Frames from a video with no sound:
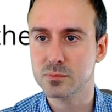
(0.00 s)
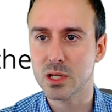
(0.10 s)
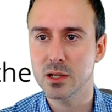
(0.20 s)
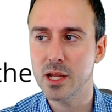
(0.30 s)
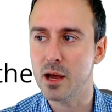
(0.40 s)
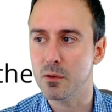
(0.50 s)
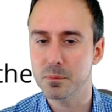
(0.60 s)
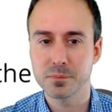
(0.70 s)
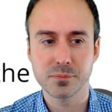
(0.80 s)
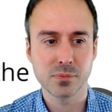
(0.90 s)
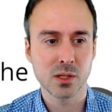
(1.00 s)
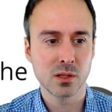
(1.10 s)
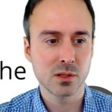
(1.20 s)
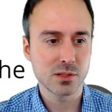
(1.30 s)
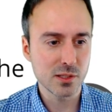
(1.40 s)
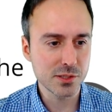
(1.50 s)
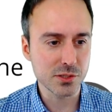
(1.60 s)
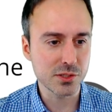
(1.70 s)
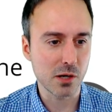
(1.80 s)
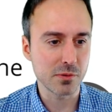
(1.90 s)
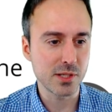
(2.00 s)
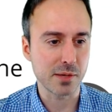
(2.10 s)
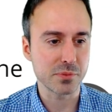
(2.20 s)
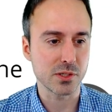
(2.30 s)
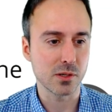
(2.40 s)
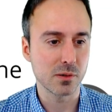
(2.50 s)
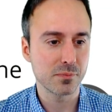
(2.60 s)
Now, so let's just start with type zero.